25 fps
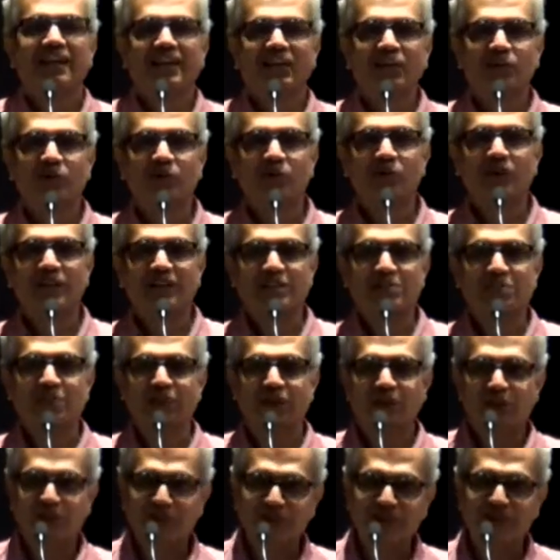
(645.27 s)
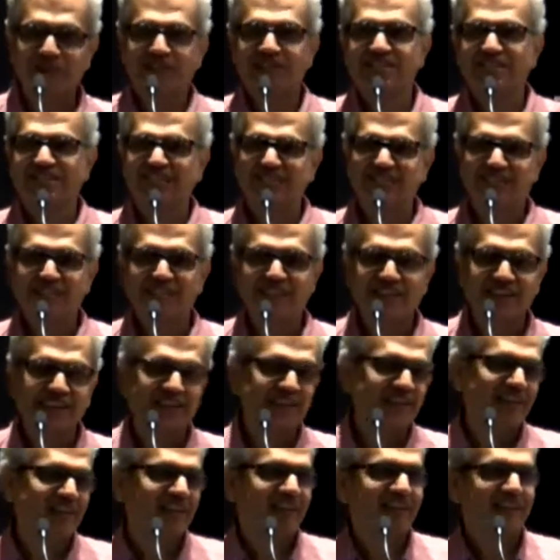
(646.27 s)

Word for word: you would expect to hear a Sindhi,